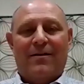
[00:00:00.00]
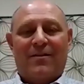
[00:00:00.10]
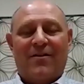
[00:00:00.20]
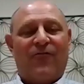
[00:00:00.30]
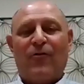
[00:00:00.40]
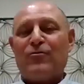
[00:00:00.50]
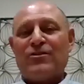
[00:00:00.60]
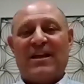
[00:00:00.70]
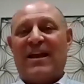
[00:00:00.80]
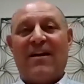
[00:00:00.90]
The first
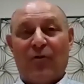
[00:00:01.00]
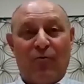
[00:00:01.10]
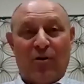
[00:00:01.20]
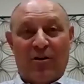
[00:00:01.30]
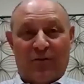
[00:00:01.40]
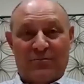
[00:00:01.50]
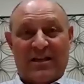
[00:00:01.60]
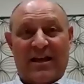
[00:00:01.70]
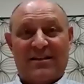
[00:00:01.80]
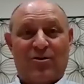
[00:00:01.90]
thing every one of them
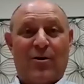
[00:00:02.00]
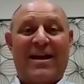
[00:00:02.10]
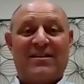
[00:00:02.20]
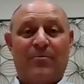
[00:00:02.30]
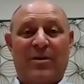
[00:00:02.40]
say is there has to